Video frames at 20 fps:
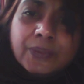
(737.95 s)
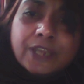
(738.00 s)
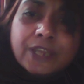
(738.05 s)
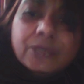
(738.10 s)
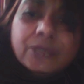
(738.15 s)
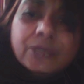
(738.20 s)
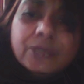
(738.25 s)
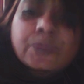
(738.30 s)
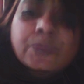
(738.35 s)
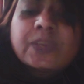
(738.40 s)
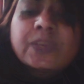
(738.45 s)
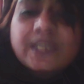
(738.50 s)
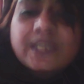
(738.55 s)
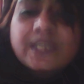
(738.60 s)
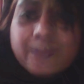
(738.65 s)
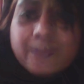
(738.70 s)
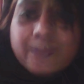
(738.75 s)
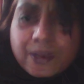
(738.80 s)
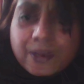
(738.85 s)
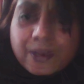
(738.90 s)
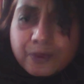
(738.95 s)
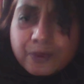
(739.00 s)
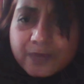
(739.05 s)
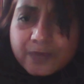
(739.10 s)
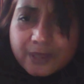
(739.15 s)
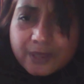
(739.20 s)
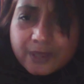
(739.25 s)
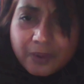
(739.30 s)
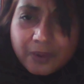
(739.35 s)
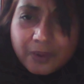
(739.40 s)
to read about what was
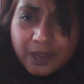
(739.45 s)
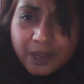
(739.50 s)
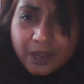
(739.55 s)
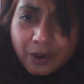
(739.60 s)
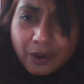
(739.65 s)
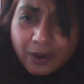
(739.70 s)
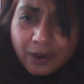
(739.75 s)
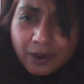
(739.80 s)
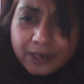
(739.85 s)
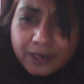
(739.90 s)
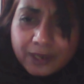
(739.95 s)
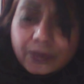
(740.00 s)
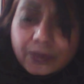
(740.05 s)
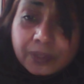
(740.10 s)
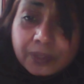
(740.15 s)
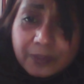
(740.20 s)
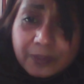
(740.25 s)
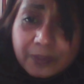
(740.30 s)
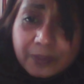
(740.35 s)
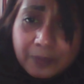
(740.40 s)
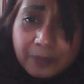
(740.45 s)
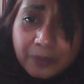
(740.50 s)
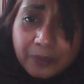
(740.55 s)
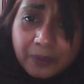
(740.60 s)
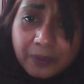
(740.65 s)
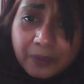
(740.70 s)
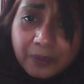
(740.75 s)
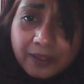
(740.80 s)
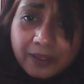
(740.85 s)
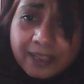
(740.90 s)
going on to other people,